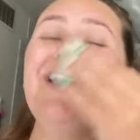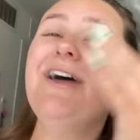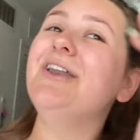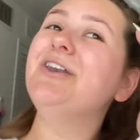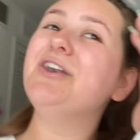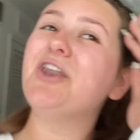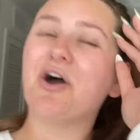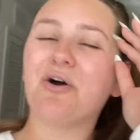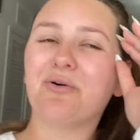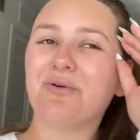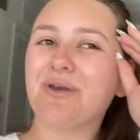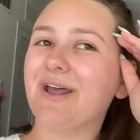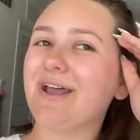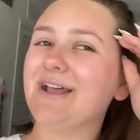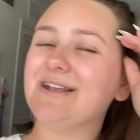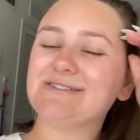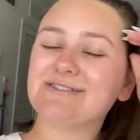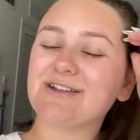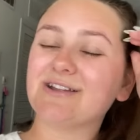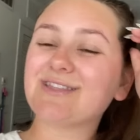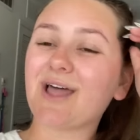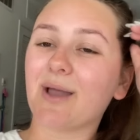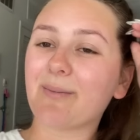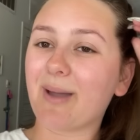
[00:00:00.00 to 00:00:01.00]
No, it's
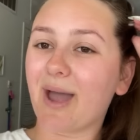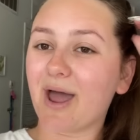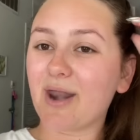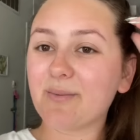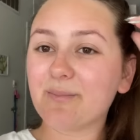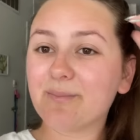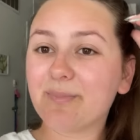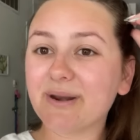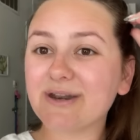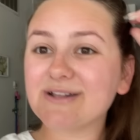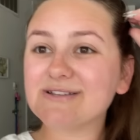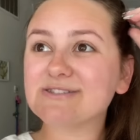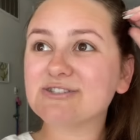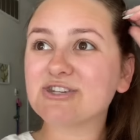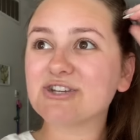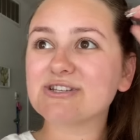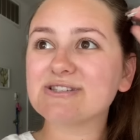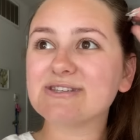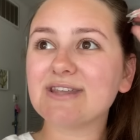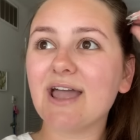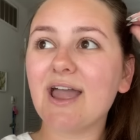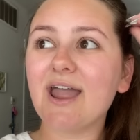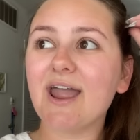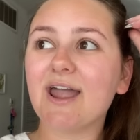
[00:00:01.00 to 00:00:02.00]
not that bad, but it's
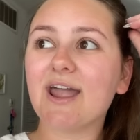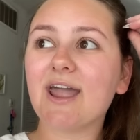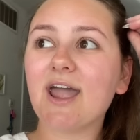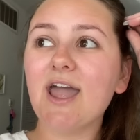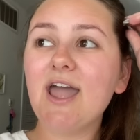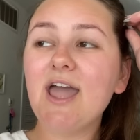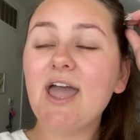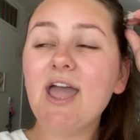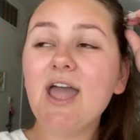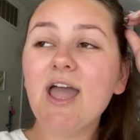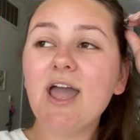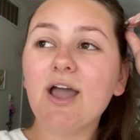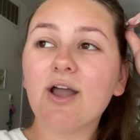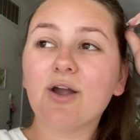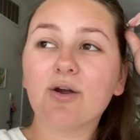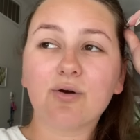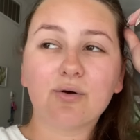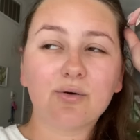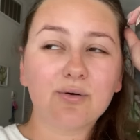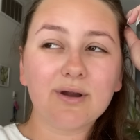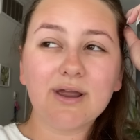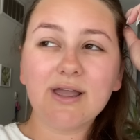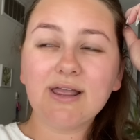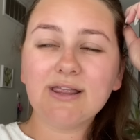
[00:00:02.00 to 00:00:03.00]
just like
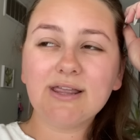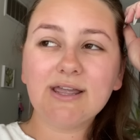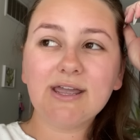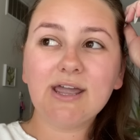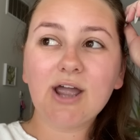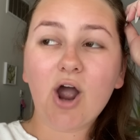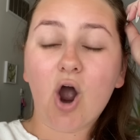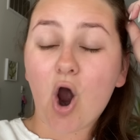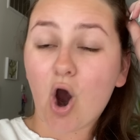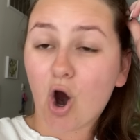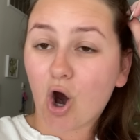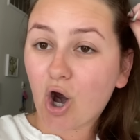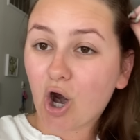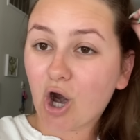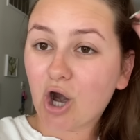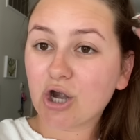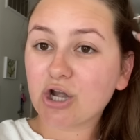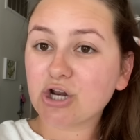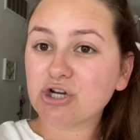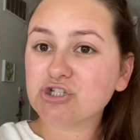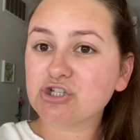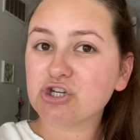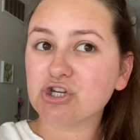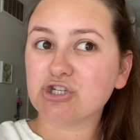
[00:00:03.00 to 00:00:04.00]
really
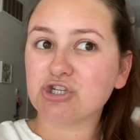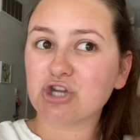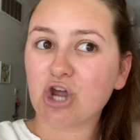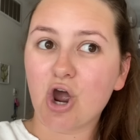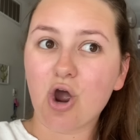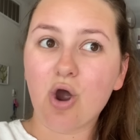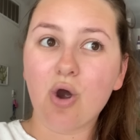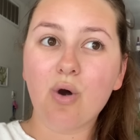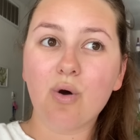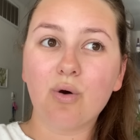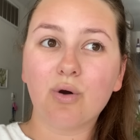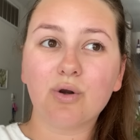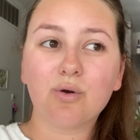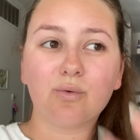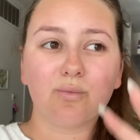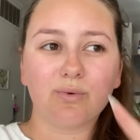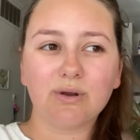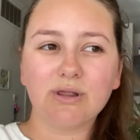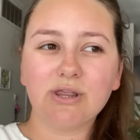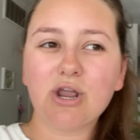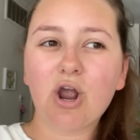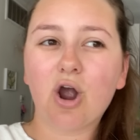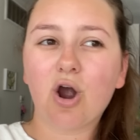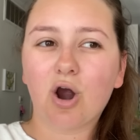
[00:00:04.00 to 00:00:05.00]
hard to tone,
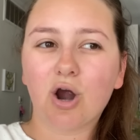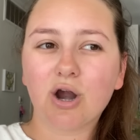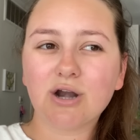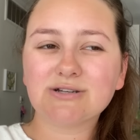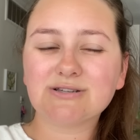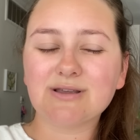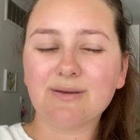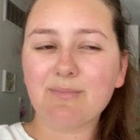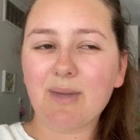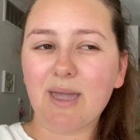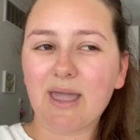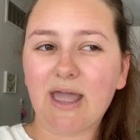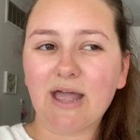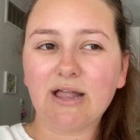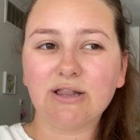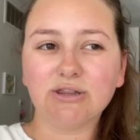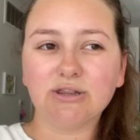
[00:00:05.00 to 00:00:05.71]
really hard to make it